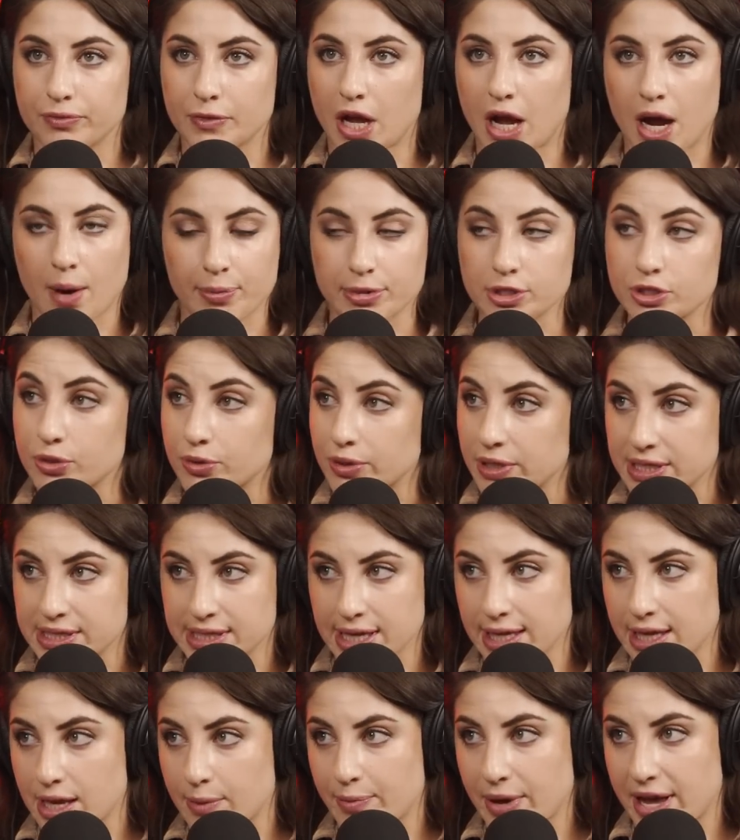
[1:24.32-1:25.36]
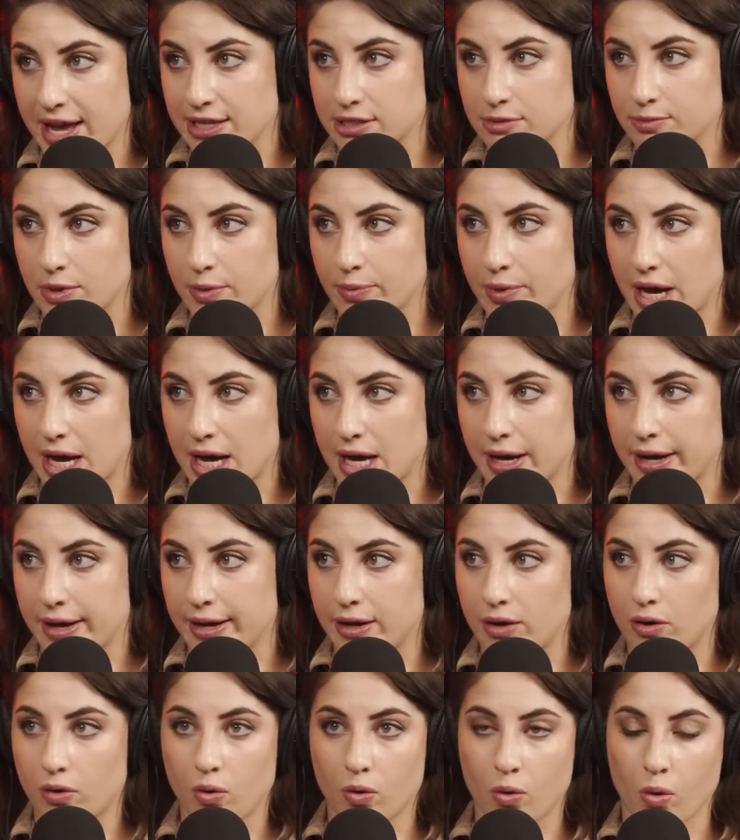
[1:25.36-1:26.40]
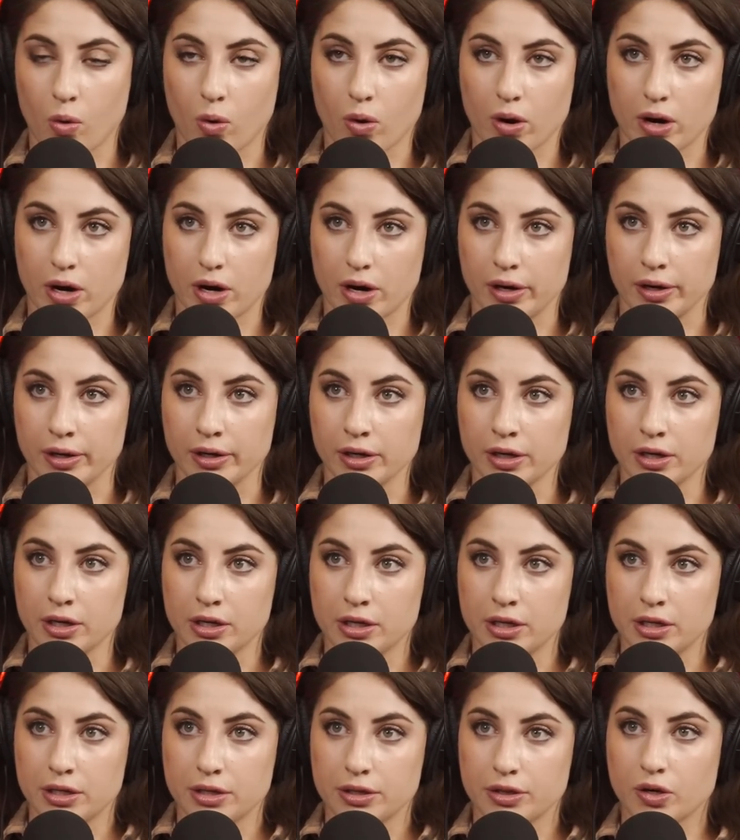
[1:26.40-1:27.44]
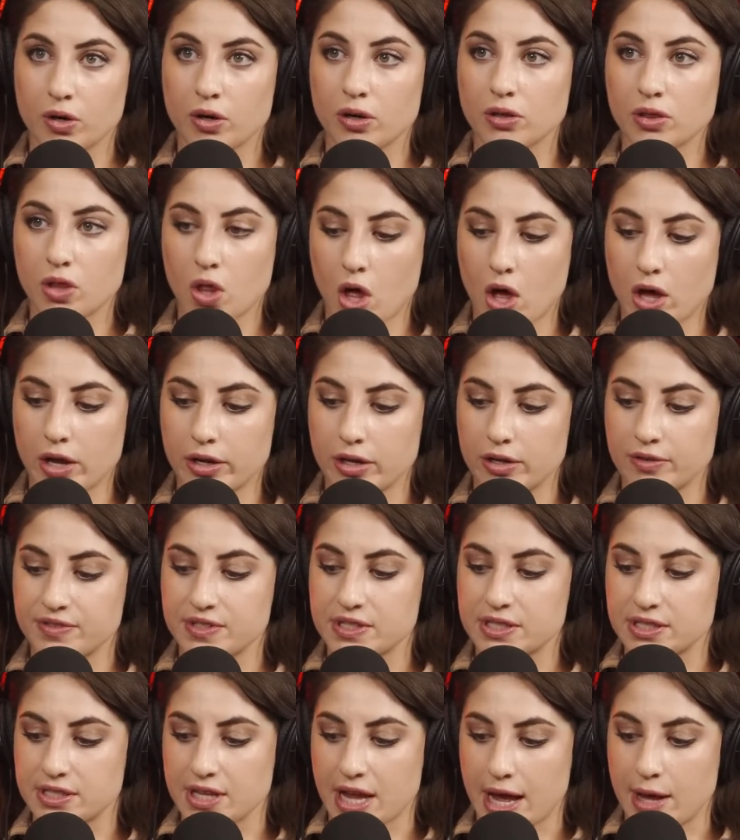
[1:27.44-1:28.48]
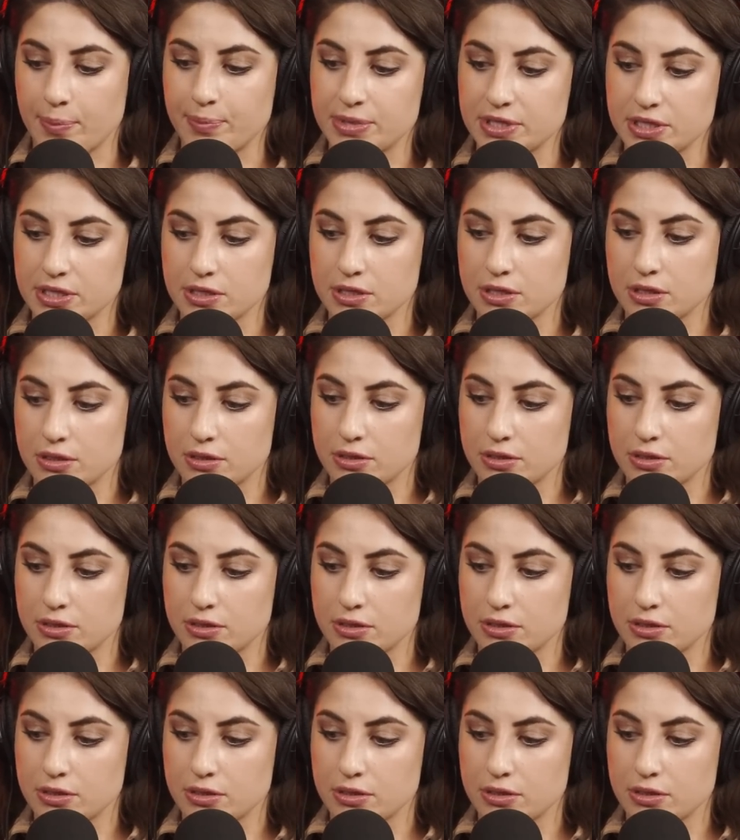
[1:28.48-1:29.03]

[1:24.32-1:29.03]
opportunities I let pass me by, or there are a lot of steps